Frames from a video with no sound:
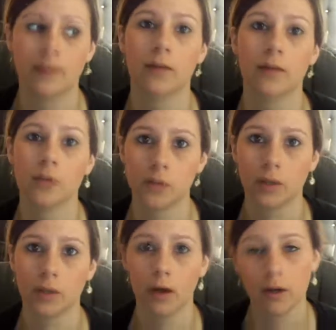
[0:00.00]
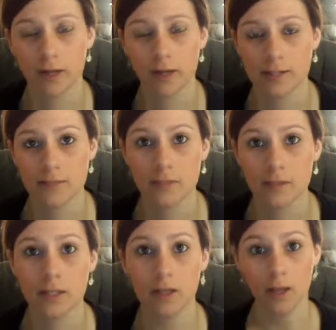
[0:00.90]
They were doing an art
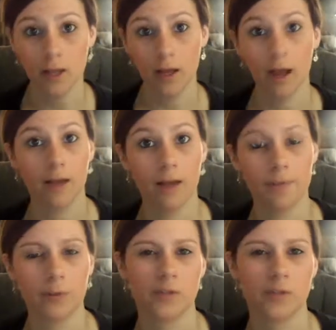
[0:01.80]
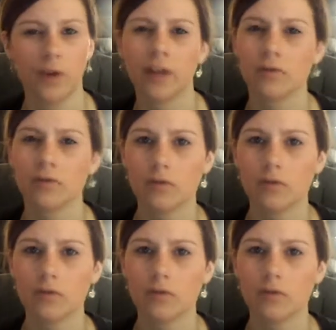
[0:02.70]
activity that was very